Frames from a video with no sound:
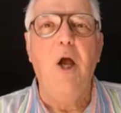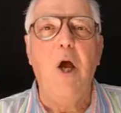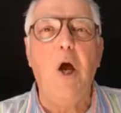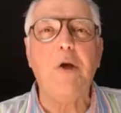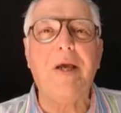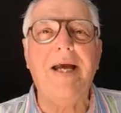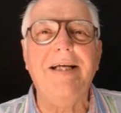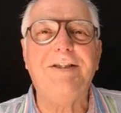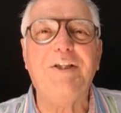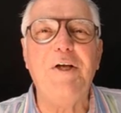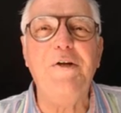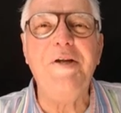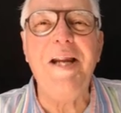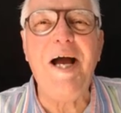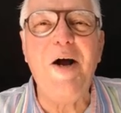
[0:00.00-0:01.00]
Okay,
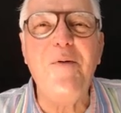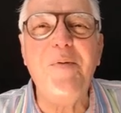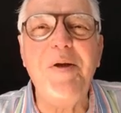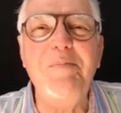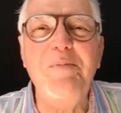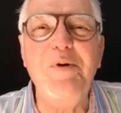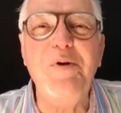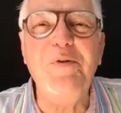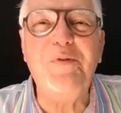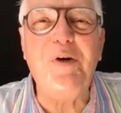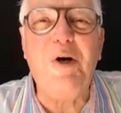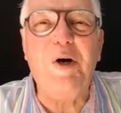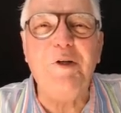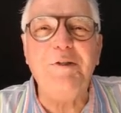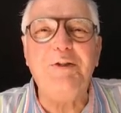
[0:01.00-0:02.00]
so now we move
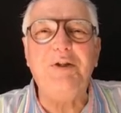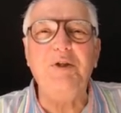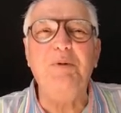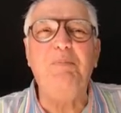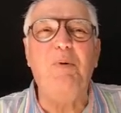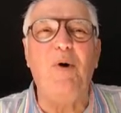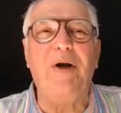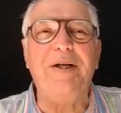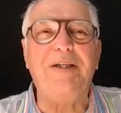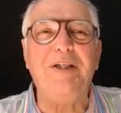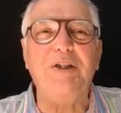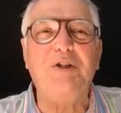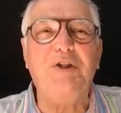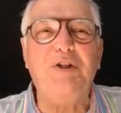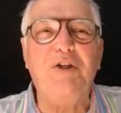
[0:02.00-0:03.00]
on to point
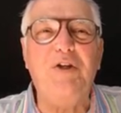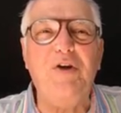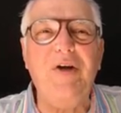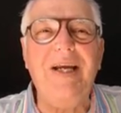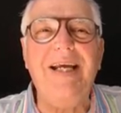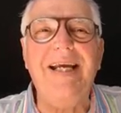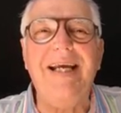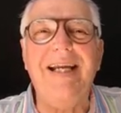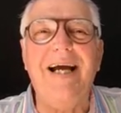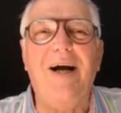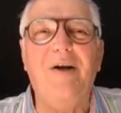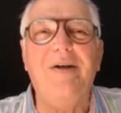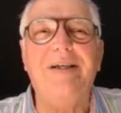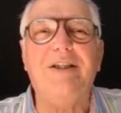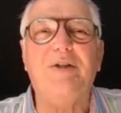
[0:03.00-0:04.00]
three in
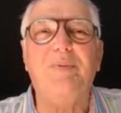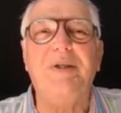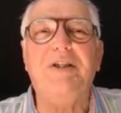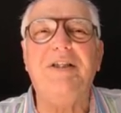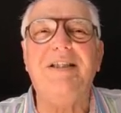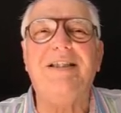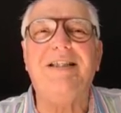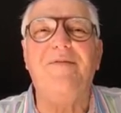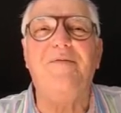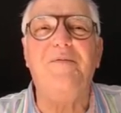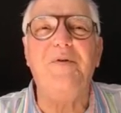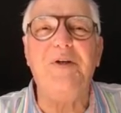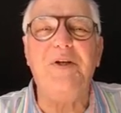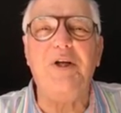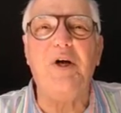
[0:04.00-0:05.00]
our list, which is the
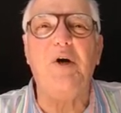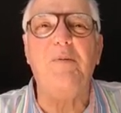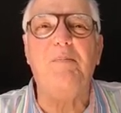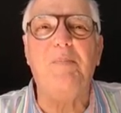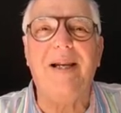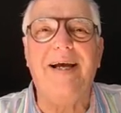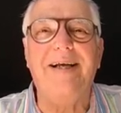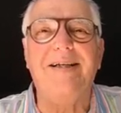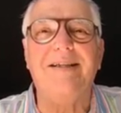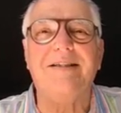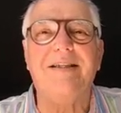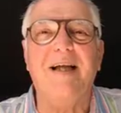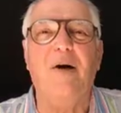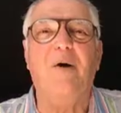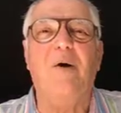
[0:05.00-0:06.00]
video
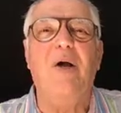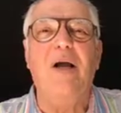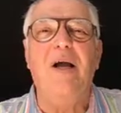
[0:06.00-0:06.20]
playlist. Now,